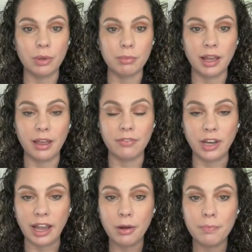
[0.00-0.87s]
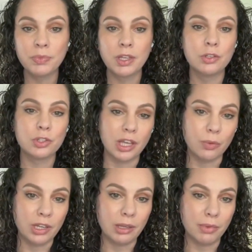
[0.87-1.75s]
that women have now, so
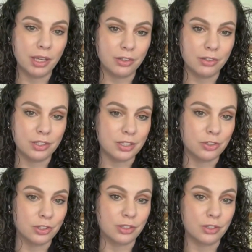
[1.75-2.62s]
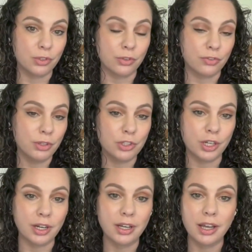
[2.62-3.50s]
that we can make good decisions for the
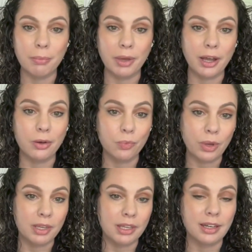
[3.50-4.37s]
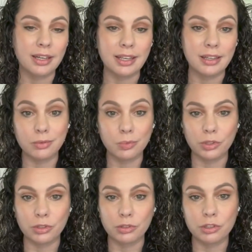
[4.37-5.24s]
future about women in
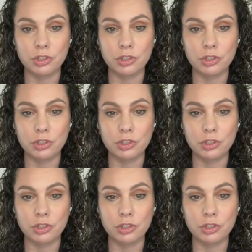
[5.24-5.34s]
world